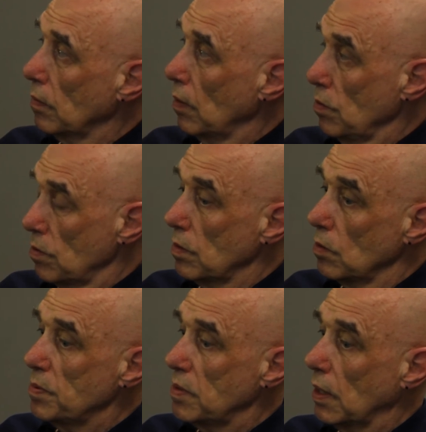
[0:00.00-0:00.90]
those
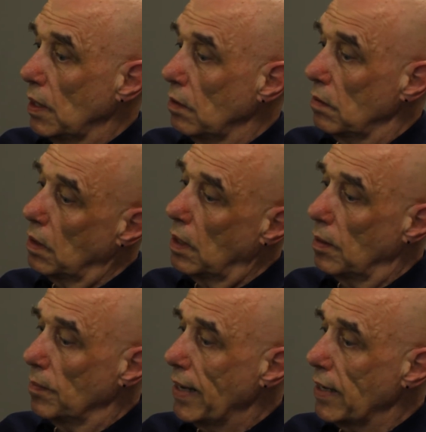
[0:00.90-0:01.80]
particular
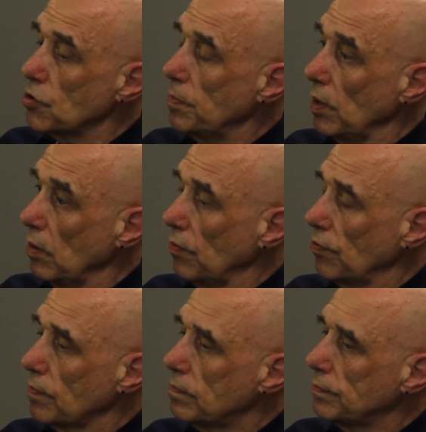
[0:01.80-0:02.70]

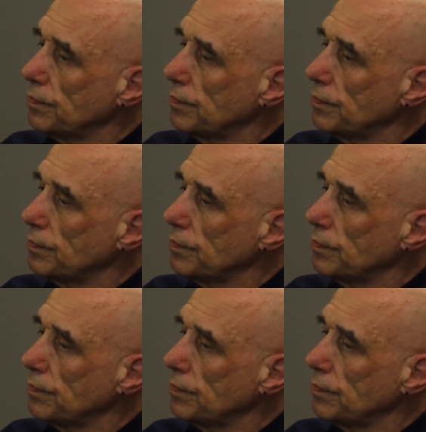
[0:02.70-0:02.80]
attributes,